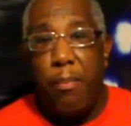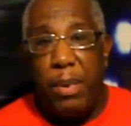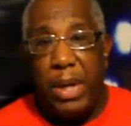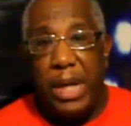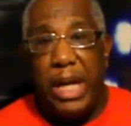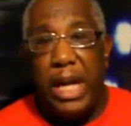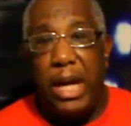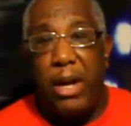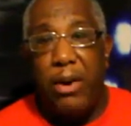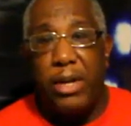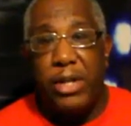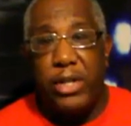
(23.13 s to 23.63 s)

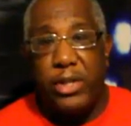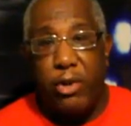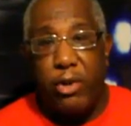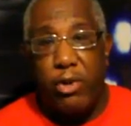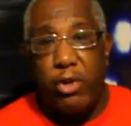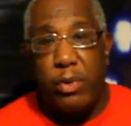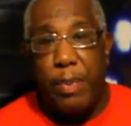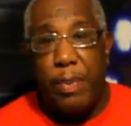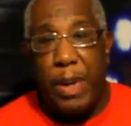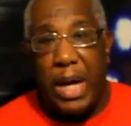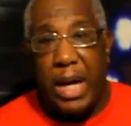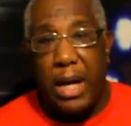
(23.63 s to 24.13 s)
but here at
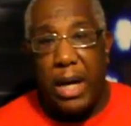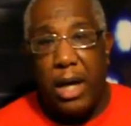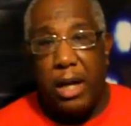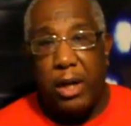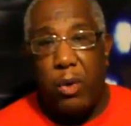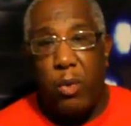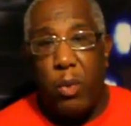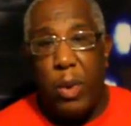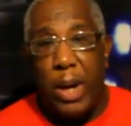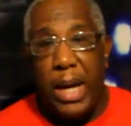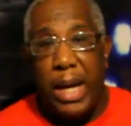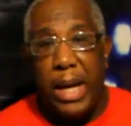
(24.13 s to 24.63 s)
Shirts by
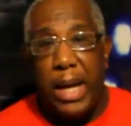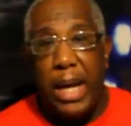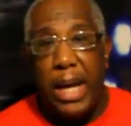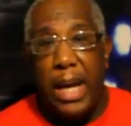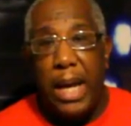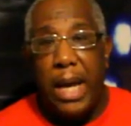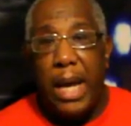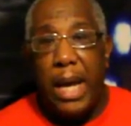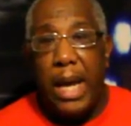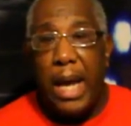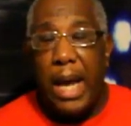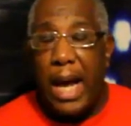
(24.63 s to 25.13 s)
Conoway,
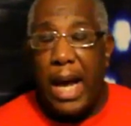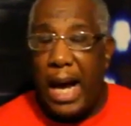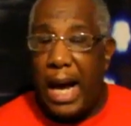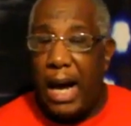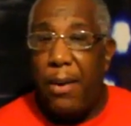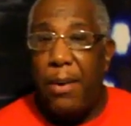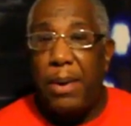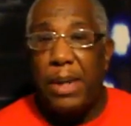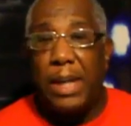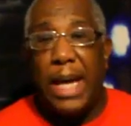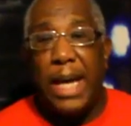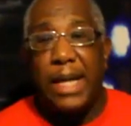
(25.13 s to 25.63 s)

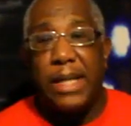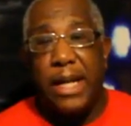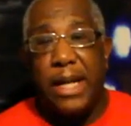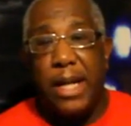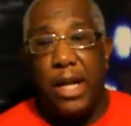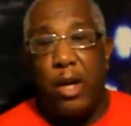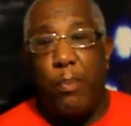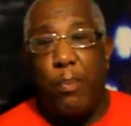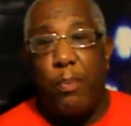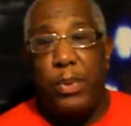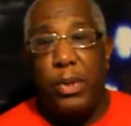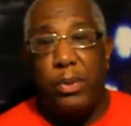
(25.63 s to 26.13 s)
I would like to
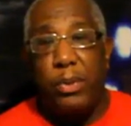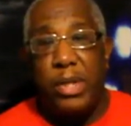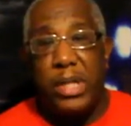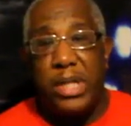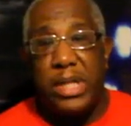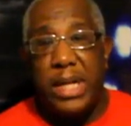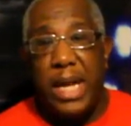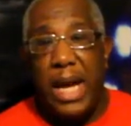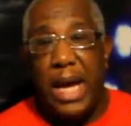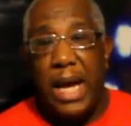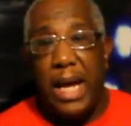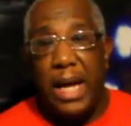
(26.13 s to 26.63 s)
help you
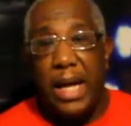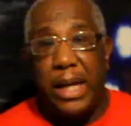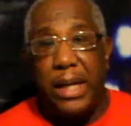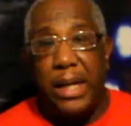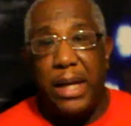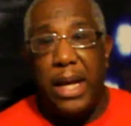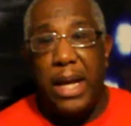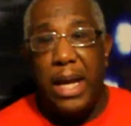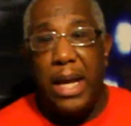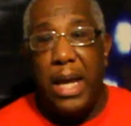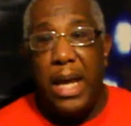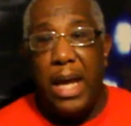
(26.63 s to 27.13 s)

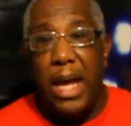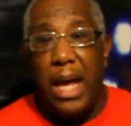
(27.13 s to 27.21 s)
design